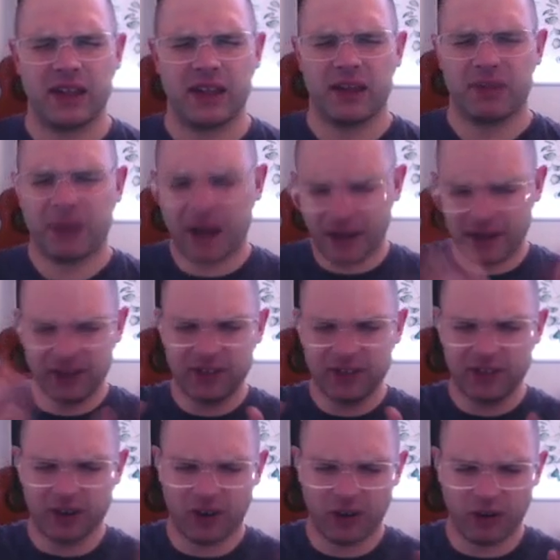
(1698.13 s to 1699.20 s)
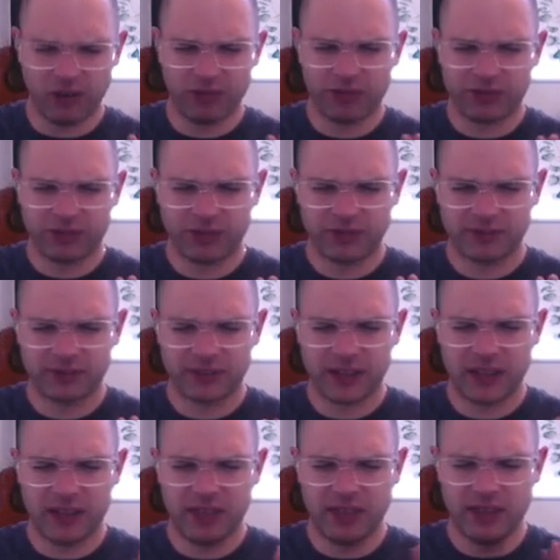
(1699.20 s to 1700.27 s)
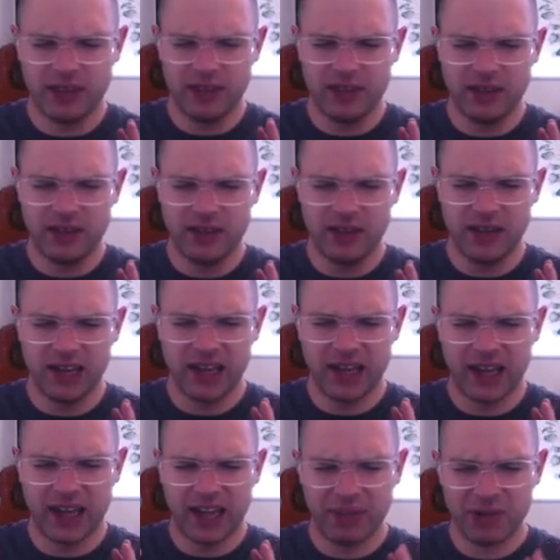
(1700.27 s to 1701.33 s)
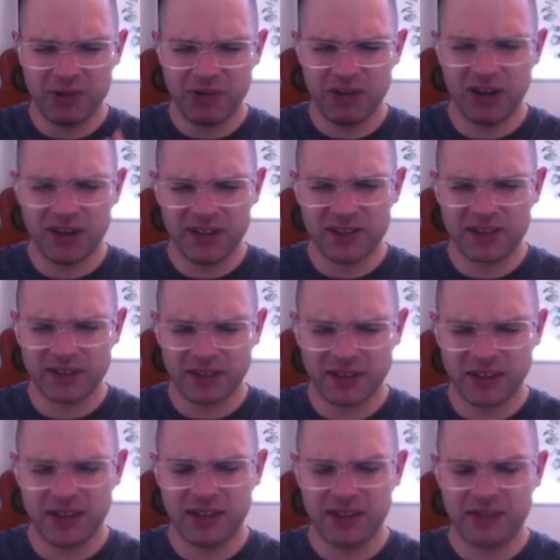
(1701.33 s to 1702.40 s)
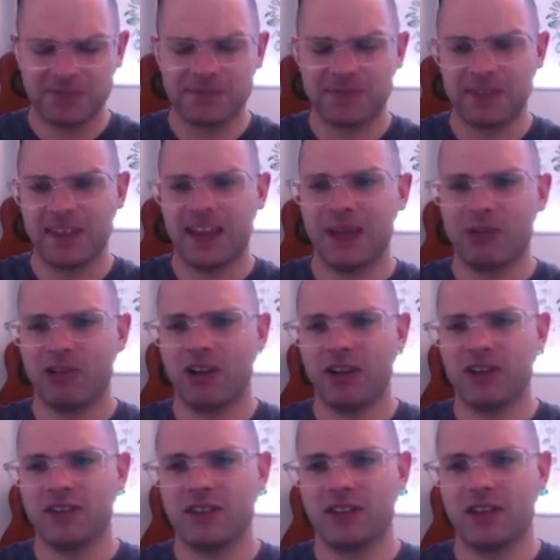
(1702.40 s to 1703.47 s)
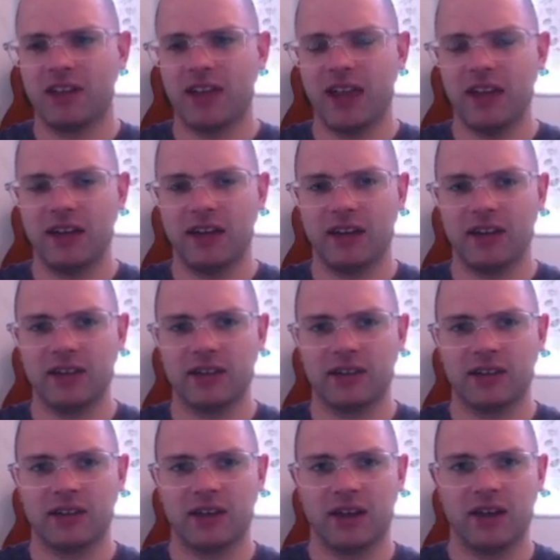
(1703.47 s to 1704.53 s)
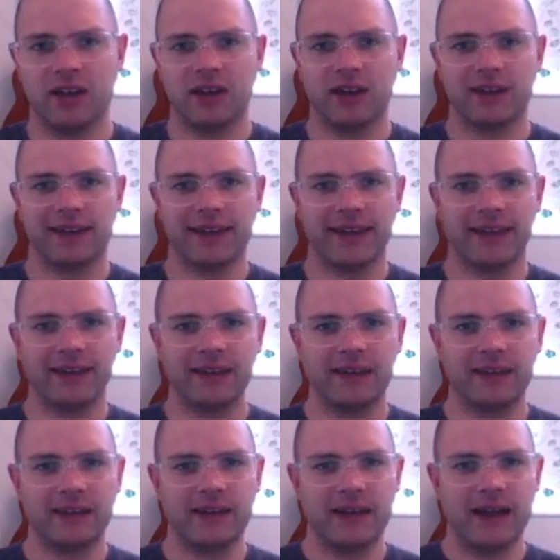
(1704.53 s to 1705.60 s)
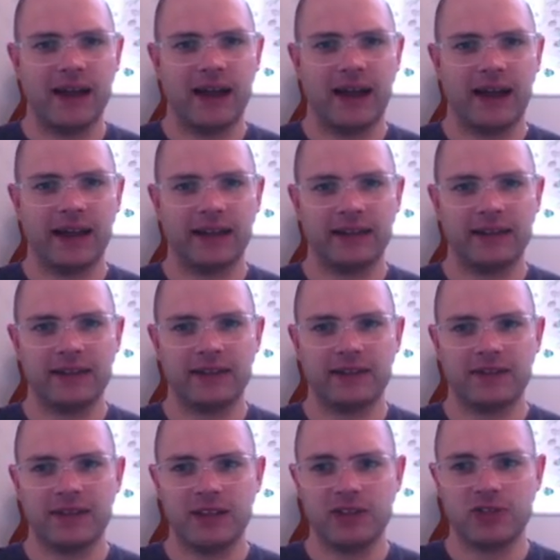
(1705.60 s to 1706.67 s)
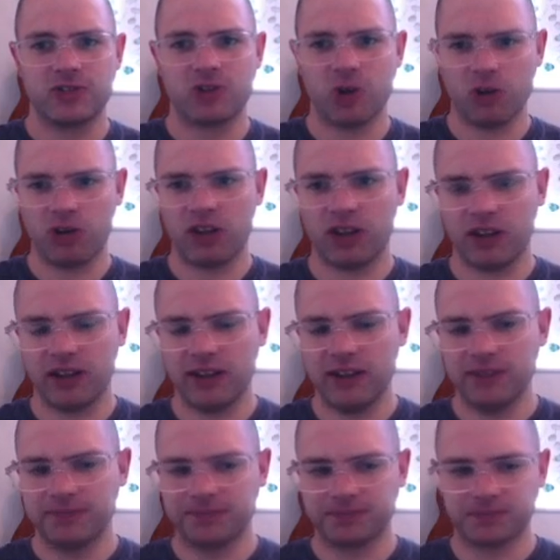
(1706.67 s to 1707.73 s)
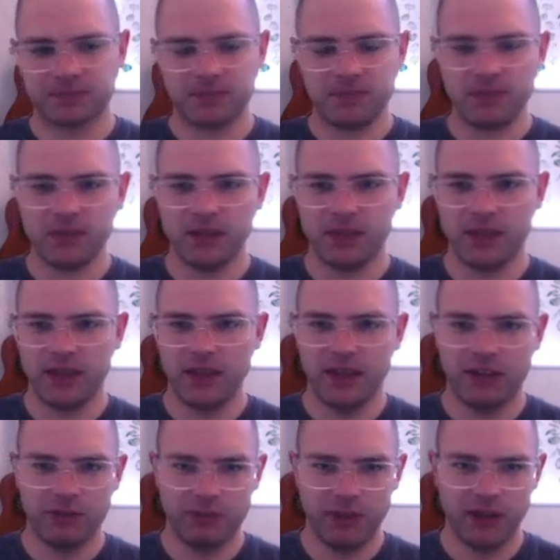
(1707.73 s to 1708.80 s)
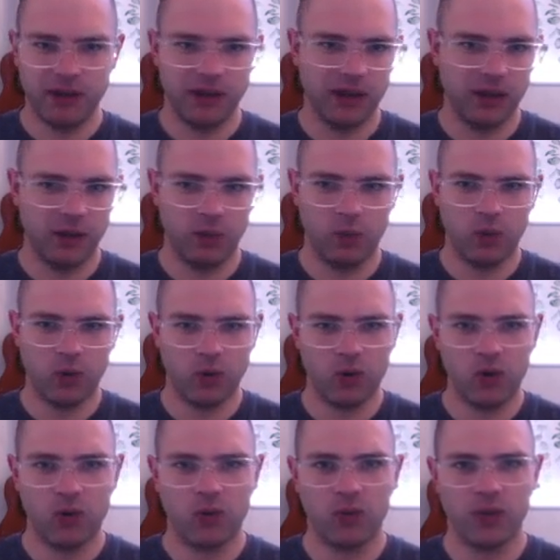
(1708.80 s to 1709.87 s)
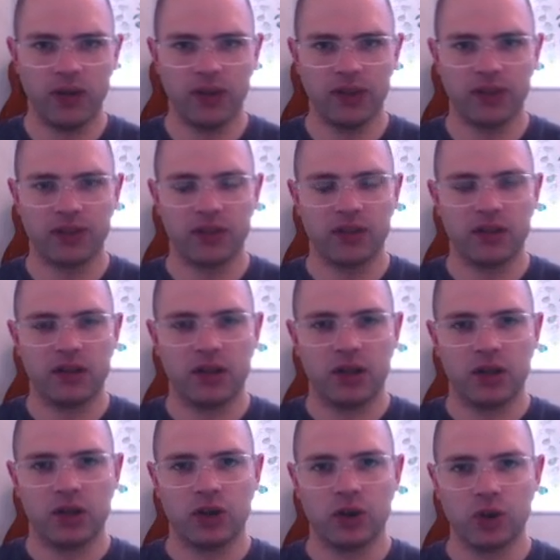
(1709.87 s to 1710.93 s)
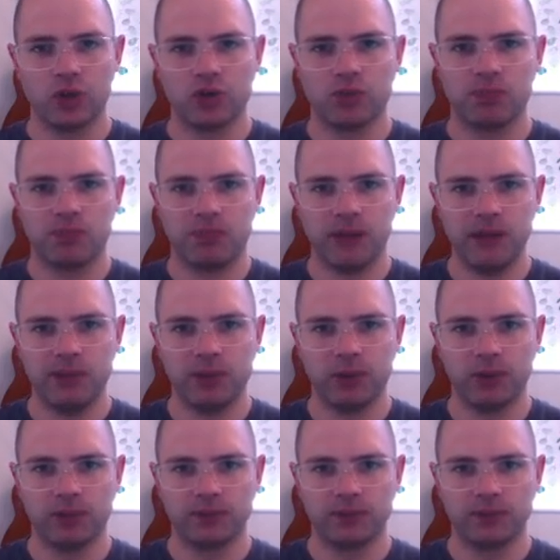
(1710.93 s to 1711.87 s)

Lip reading: part of the Amorites, I think. The Amorites, the Canaanite clan, and historically they have been at war with God's people.